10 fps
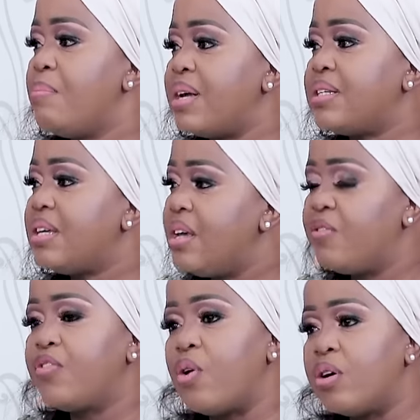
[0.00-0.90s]
But
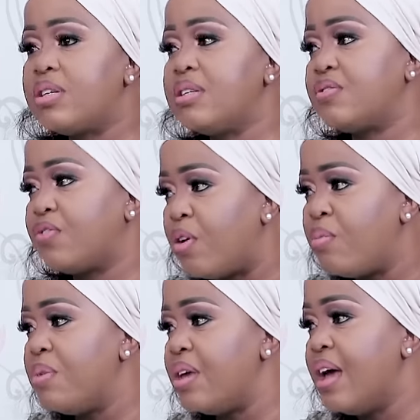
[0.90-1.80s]
if God is
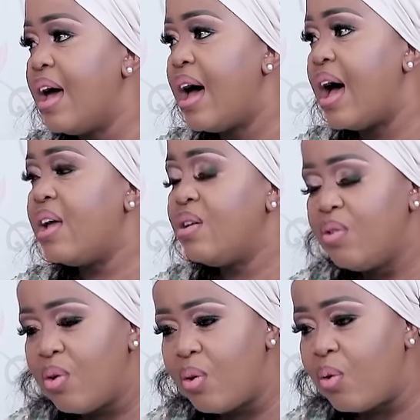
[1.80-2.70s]
for me, I
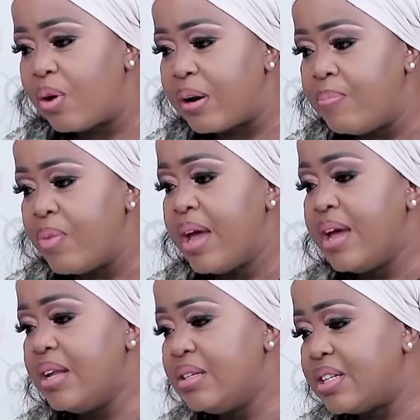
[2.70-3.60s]
know gore
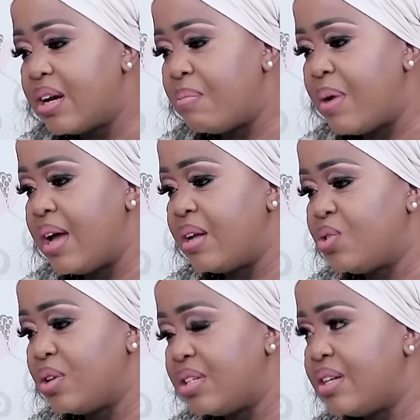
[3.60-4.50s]
in Jeremiah
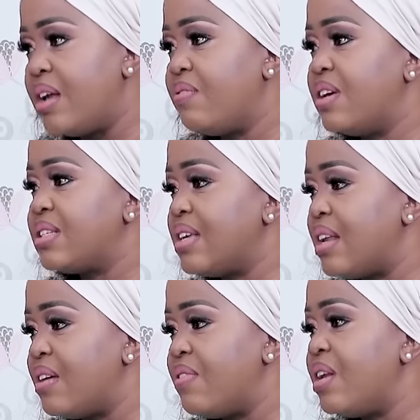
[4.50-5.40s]
29 verse
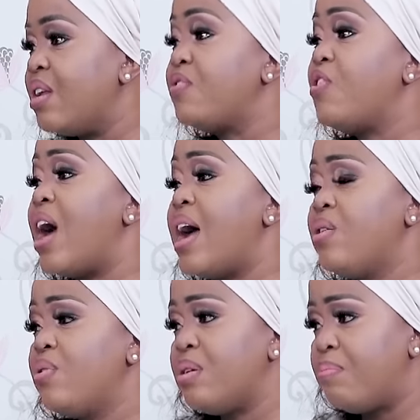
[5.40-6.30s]
11, for
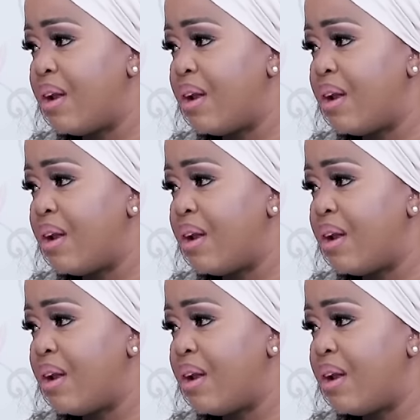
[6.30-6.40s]
I know the